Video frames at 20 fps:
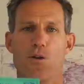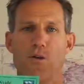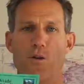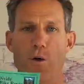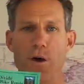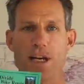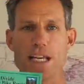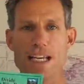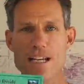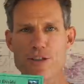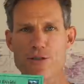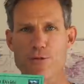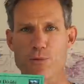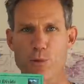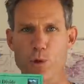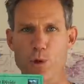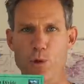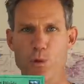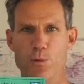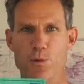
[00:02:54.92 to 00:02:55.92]
For each
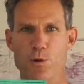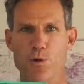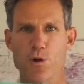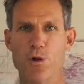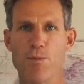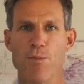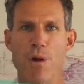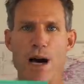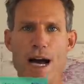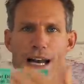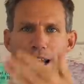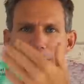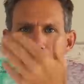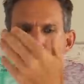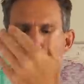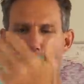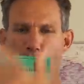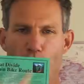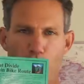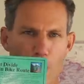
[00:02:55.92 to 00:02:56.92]
route, you can buy
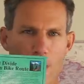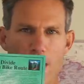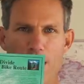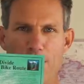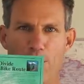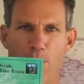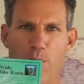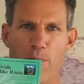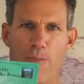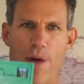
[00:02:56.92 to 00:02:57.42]
incredible